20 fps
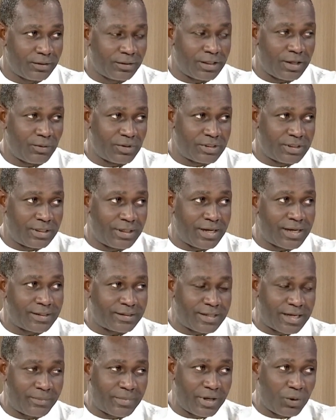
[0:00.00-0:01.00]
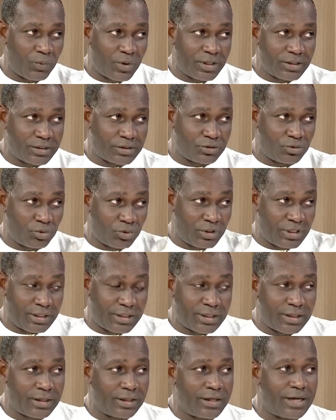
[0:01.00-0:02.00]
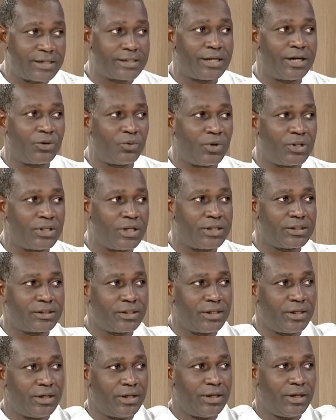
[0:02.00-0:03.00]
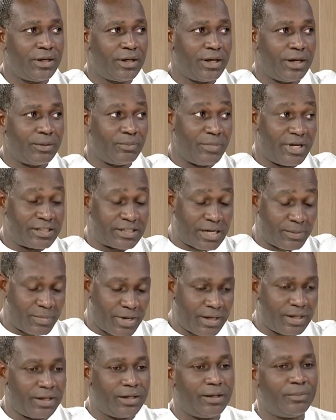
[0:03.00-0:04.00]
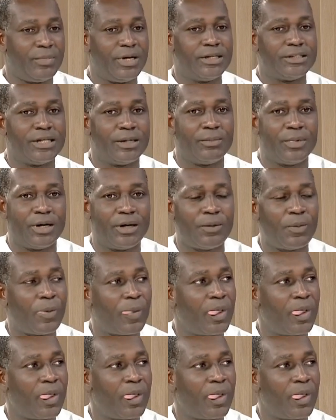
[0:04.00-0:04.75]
That was the last time I went to the national headquarters at Metama.